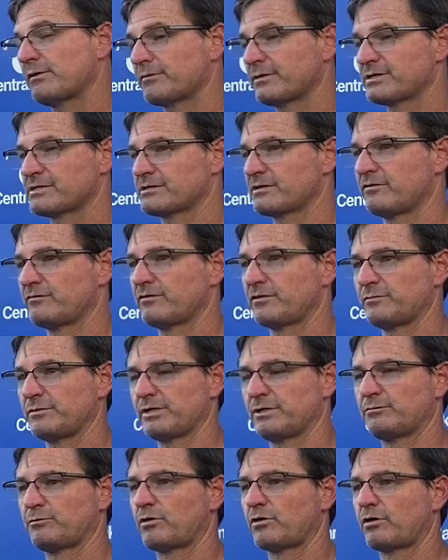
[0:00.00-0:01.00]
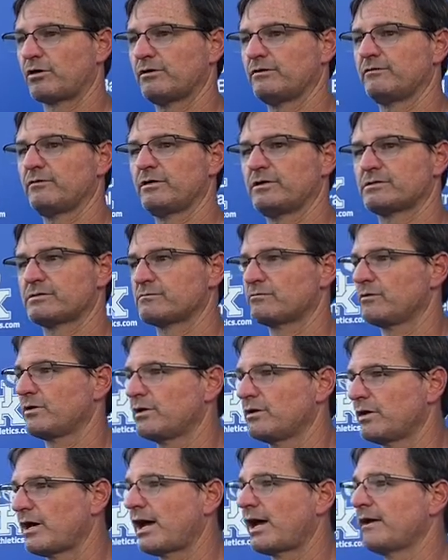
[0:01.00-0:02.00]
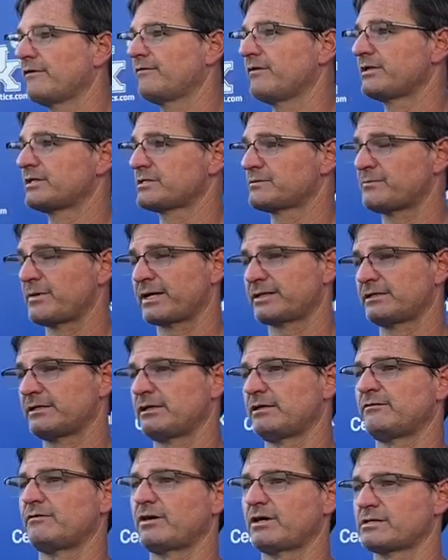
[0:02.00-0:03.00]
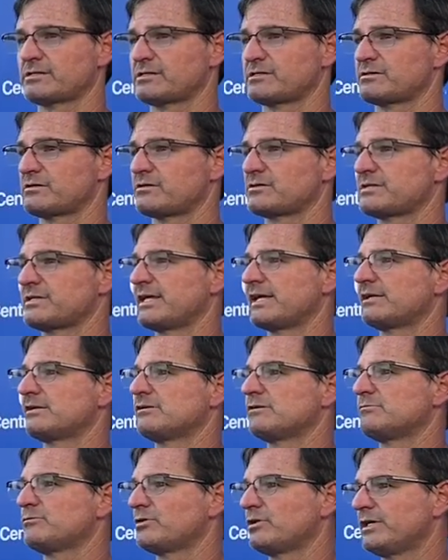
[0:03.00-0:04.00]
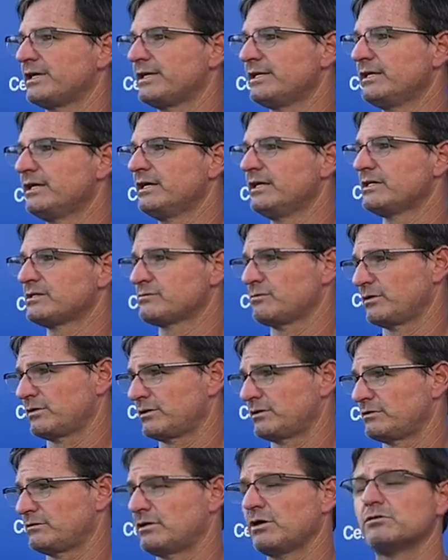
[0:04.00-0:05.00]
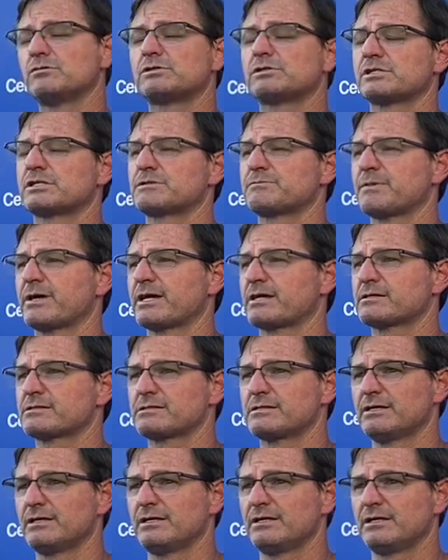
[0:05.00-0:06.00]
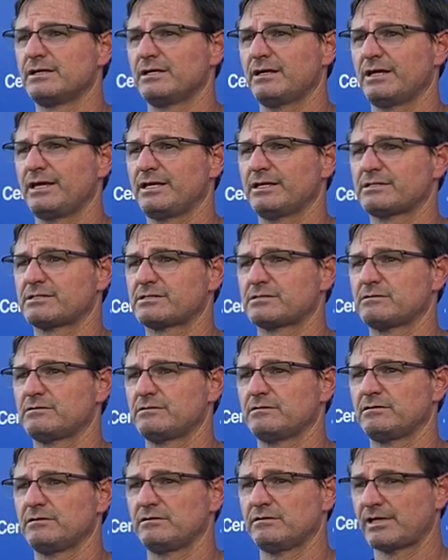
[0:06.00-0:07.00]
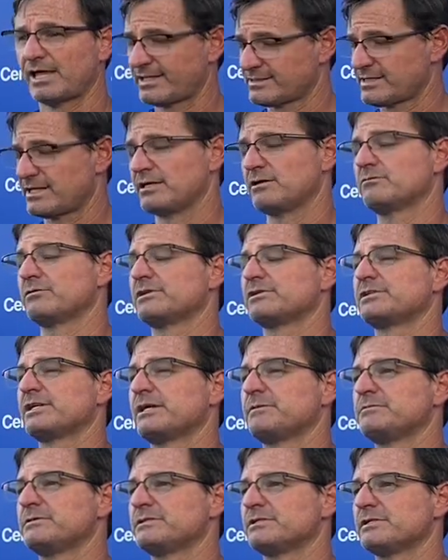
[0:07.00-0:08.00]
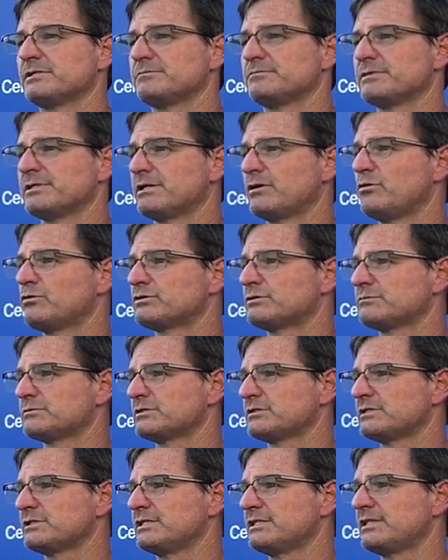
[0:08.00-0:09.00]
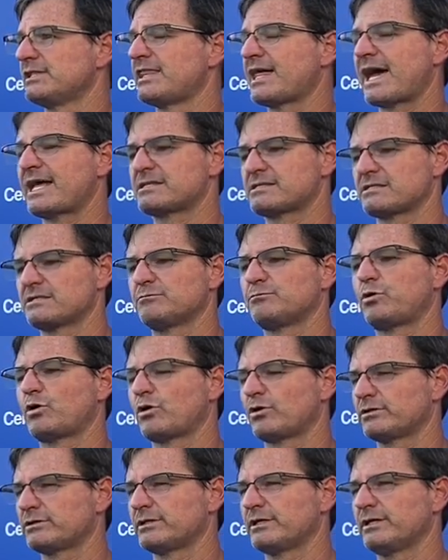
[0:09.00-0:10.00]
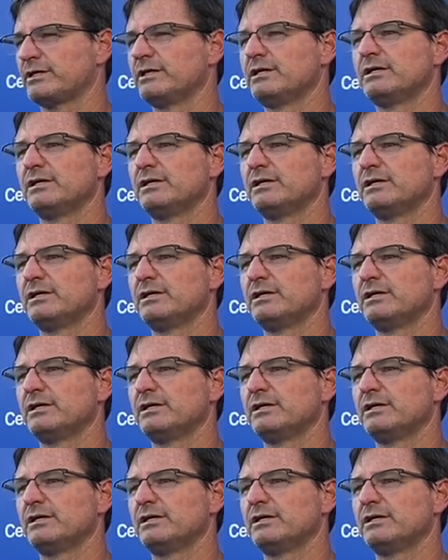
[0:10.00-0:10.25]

myself on being a part of. It's what I've expected of us. It's our standard of play. It's what coach expects. And it's that's how you win a championship. And ultimately, that's the part that